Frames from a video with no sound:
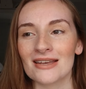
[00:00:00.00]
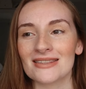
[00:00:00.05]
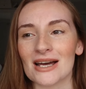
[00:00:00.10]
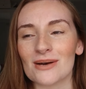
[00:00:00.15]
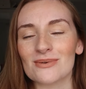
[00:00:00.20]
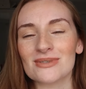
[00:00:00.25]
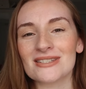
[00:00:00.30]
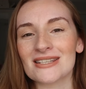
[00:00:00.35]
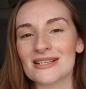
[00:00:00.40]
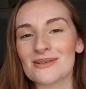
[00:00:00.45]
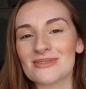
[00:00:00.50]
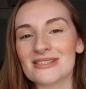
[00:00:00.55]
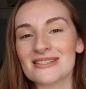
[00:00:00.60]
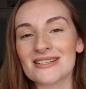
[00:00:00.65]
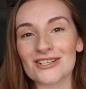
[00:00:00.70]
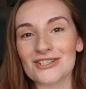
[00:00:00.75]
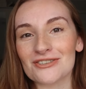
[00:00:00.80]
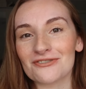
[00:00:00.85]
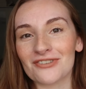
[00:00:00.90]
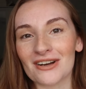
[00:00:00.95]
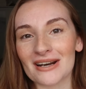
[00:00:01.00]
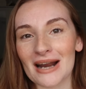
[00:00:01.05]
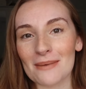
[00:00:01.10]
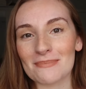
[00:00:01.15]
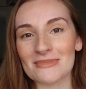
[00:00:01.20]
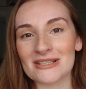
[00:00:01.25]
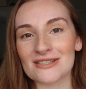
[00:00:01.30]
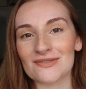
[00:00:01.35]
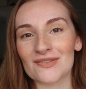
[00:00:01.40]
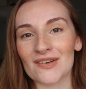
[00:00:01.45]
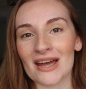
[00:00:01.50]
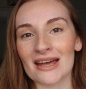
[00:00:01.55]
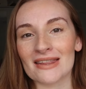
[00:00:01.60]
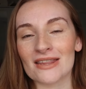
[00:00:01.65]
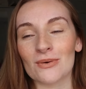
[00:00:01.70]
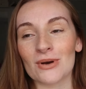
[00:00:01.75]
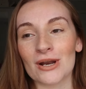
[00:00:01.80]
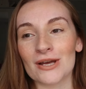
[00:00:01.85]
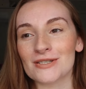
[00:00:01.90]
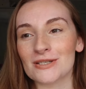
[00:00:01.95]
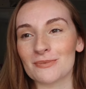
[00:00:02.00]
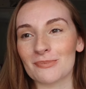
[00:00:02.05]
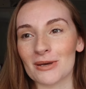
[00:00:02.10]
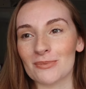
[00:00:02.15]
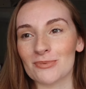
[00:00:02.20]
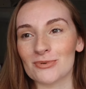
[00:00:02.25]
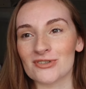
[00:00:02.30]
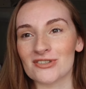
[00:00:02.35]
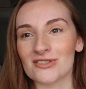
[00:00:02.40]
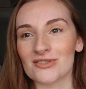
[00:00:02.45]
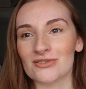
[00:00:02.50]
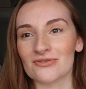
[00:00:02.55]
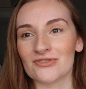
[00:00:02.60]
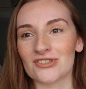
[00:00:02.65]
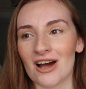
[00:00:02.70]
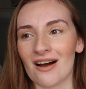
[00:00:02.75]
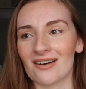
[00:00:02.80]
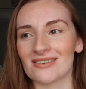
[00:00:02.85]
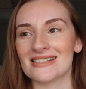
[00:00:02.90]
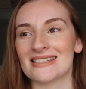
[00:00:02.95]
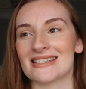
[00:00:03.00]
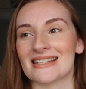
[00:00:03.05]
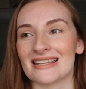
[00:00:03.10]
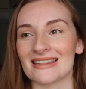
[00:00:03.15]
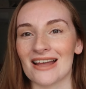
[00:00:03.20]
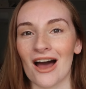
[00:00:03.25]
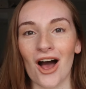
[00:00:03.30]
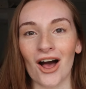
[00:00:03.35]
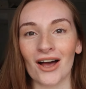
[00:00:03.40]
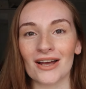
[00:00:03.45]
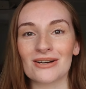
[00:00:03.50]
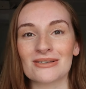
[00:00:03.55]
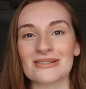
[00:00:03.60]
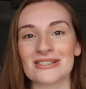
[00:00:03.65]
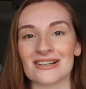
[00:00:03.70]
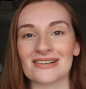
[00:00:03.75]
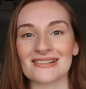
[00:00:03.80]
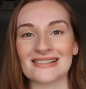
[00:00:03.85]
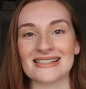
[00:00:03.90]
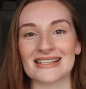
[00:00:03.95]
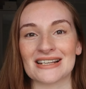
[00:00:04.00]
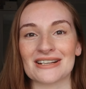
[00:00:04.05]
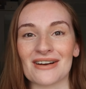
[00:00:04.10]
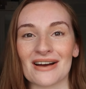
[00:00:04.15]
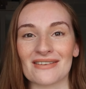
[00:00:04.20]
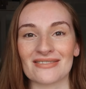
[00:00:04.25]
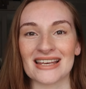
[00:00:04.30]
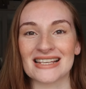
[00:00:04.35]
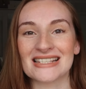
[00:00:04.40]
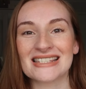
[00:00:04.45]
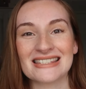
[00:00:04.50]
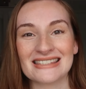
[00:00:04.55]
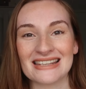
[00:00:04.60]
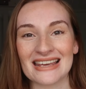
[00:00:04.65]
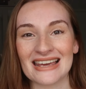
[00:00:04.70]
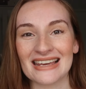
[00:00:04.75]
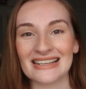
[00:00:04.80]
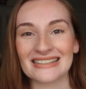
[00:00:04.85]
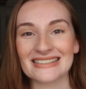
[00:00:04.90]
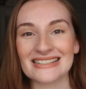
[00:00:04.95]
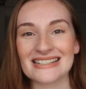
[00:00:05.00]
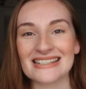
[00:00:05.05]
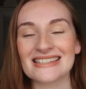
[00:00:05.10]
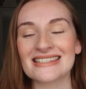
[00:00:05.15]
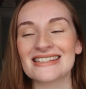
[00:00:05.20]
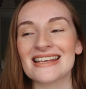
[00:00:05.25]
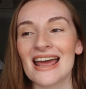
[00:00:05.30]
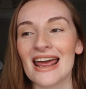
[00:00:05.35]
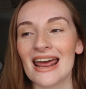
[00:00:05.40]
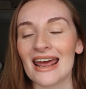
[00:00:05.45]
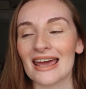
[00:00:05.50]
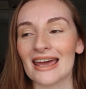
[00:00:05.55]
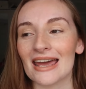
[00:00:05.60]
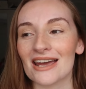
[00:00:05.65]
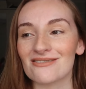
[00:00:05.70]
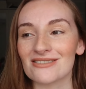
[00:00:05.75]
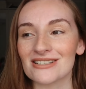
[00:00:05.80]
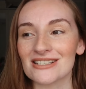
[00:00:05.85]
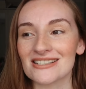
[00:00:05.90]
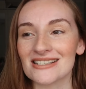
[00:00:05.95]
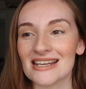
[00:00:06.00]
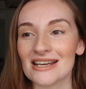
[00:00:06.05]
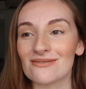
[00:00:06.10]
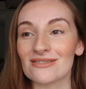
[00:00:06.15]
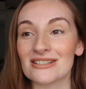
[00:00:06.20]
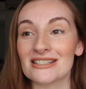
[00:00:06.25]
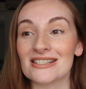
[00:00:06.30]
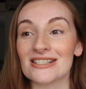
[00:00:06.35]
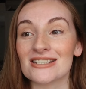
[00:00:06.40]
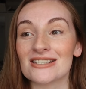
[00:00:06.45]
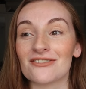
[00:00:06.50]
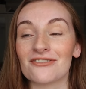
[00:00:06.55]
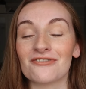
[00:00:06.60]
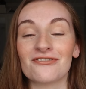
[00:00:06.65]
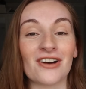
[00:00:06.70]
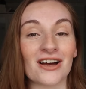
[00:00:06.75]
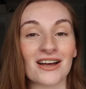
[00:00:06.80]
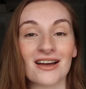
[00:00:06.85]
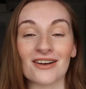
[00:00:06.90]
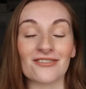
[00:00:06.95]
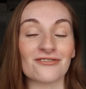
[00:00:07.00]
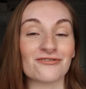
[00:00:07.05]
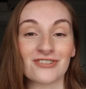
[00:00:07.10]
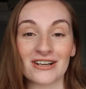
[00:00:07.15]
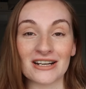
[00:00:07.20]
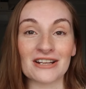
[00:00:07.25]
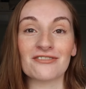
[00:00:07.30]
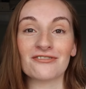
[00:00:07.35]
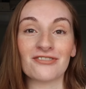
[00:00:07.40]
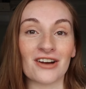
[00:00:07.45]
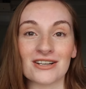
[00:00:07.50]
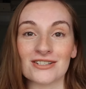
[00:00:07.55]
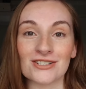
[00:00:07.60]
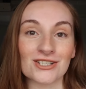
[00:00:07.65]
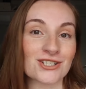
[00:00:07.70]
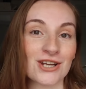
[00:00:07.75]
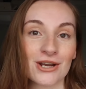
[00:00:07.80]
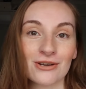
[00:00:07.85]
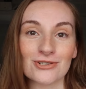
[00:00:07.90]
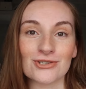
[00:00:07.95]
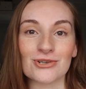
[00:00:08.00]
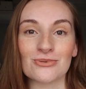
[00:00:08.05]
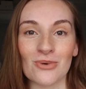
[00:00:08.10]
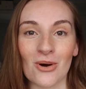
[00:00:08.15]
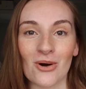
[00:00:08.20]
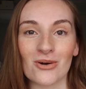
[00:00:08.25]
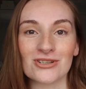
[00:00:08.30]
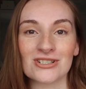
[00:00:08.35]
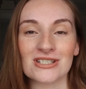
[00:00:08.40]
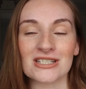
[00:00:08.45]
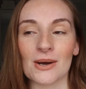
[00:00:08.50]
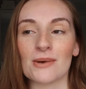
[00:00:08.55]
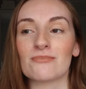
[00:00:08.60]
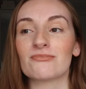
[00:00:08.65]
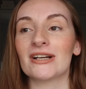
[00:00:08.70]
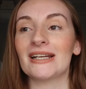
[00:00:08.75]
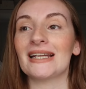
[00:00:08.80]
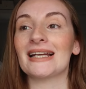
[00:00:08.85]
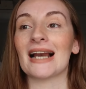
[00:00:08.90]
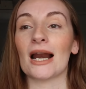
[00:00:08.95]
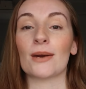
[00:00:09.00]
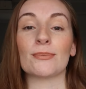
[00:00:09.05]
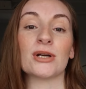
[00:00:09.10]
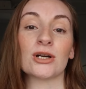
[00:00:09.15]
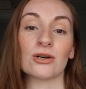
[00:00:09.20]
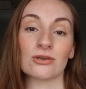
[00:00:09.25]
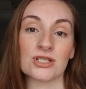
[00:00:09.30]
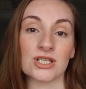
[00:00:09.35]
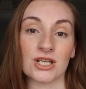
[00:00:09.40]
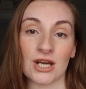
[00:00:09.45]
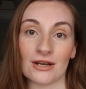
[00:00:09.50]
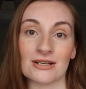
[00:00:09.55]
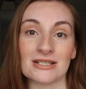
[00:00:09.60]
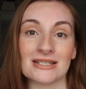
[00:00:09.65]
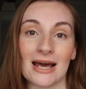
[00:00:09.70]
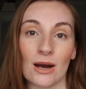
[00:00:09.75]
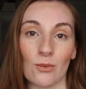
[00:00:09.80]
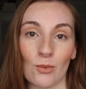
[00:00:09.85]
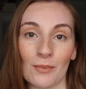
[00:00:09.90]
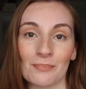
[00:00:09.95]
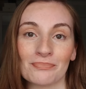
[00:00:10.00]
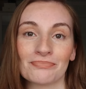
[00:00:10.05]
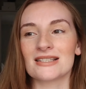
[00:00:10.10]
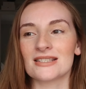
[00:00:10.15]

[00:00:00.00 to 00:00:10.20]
It was such a fun atmosphere. There were loads of people just sort of dancing in the aisles, dancing around their seats. It was just a really fun show to watch, so I'm really glad we got to go to that one.